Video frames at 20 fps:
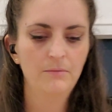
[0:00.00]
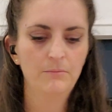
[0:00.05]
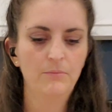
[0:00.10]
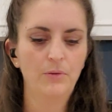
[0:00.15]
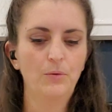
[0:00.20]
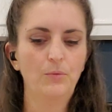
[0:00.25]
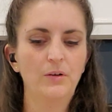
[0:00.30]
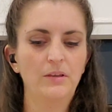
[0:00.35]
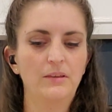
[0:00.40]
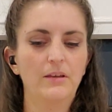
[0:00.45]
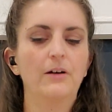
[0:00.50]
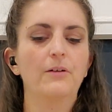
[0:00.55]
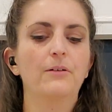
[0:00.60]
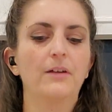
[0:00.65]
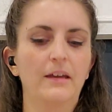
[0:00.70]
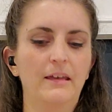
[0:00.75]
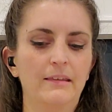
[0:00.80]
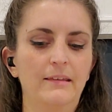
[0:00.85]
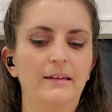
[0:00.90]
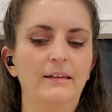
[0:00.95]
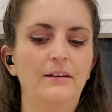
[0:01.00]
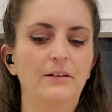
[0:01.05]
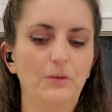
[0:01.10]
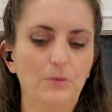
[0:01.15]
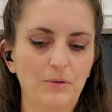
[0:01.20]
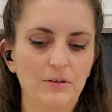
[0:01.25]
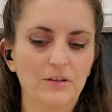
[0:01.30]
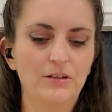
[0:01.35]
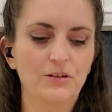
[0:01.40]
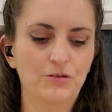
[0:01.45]
But thank
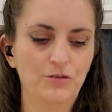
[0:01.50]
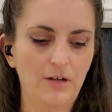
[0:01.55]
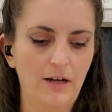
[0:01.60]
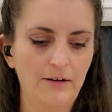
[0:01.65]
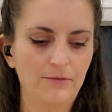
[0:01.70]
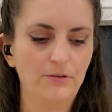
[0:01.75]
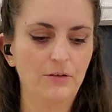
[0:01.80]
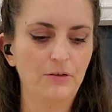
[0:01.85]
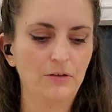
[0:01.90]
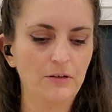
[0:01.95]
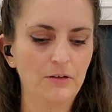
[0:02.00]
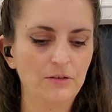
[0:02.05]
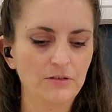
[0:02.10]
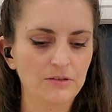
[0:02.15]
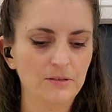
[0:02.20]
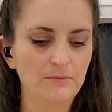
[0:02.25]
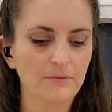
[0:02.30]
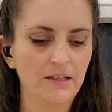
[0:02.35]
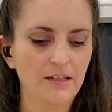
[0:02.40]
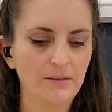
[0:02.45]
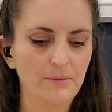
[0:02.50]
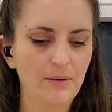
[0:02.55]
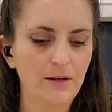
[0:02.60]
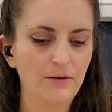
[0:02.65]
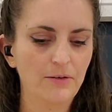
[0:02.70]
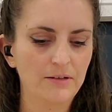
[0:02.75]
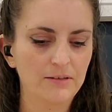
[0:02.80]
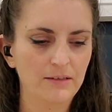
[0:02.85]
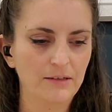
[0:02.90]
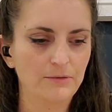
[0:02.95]
you. With the traveler, there's something
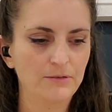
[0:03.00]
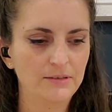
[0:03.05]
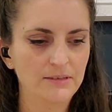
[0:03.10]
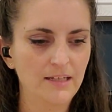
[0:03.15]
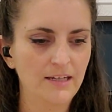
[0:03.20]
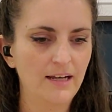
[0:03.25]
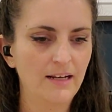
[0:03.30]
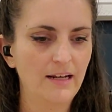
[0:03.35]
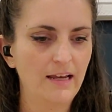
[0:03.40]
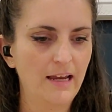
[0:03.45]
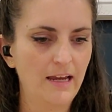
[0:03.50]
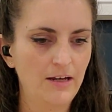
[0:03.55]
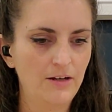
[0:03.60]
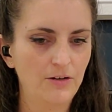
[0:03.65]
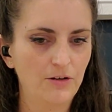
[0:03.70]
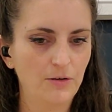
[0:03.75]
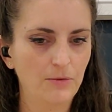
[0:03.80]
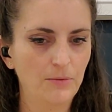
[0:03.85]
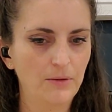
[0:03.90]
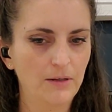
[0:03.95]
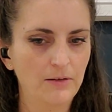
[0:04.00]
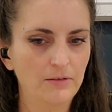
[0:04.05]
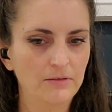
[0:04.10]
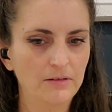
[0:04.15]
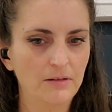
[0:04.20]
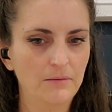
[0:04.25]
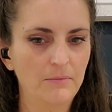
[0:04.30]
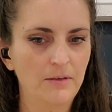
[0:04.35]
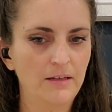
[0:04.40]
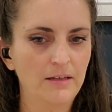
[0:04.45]
about, because I was seeing an anchor when I was
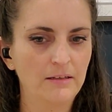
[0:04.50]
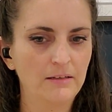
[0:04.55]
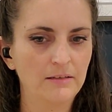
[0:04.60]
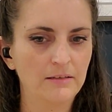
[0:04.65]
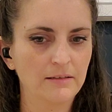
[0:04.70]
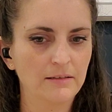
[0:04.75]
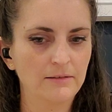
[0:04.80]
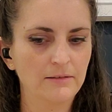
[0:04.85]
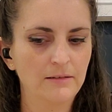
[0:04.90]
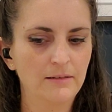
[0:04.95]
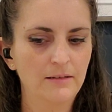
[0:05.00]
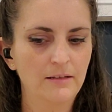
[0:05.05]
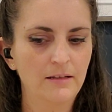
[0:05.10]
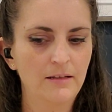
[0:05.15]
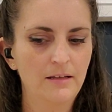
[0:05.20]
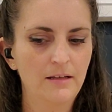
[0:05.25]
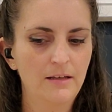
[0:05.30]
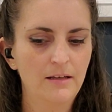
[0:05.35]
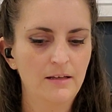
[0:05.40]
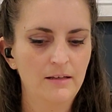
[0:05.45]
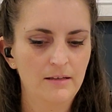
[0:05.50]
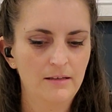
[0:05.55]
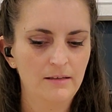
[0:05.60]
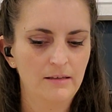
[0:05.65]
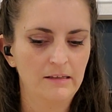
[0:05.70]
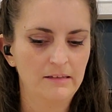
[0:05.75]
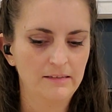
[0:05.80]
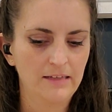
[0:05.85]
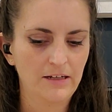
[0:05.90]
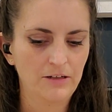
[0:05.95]
coming into
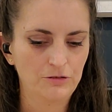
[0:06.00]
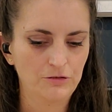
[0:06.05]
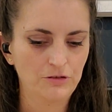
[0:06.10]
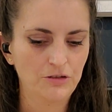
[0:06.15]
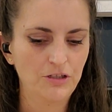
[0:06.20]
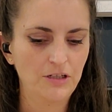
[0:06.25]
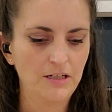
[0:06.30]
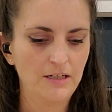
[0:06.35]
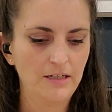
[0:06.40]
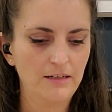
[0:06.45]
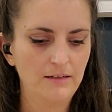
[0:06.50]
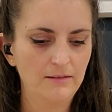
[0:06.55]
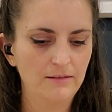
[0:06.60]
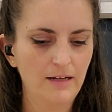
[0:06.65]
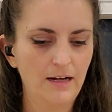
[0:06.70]
this energy.